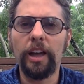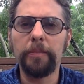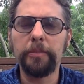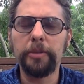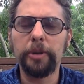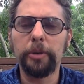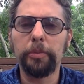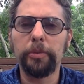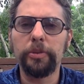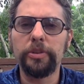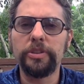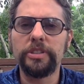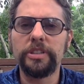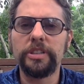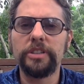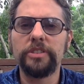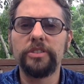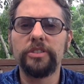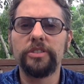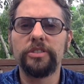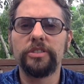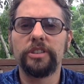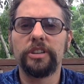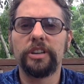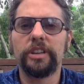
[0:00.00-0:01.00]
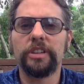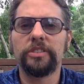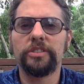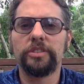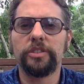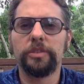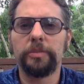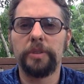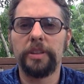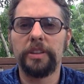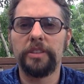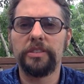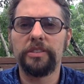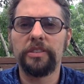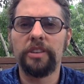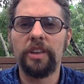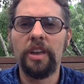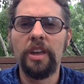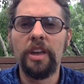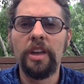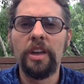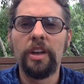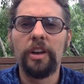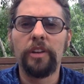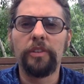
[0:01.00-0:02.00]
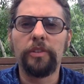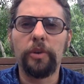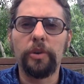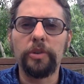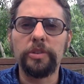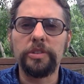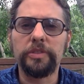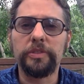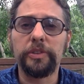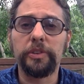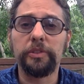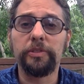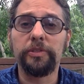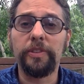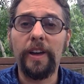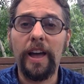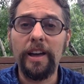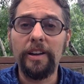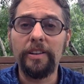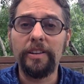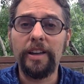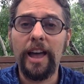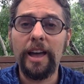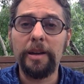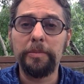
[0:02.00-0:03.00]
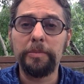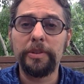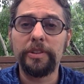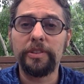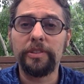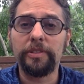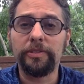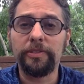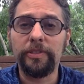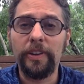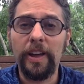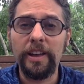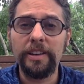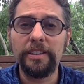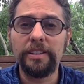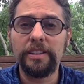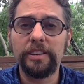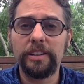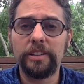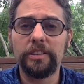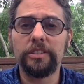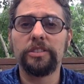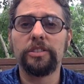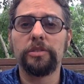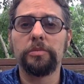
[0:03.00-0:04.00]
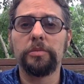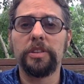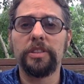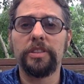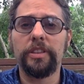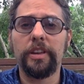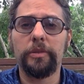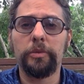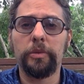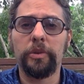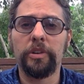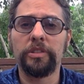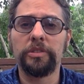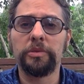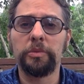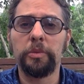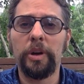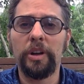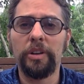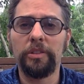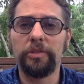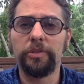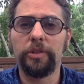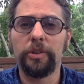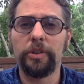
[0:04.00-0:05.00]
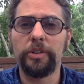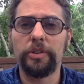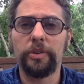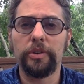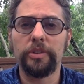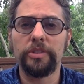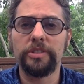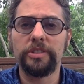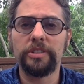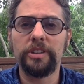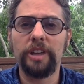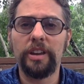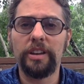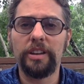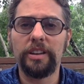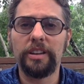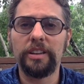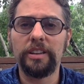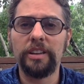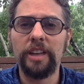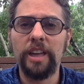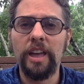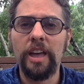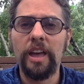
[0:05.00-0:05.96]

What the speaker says: your procedures and instruments. Of course, if you happen to find an instrument that works well for your study,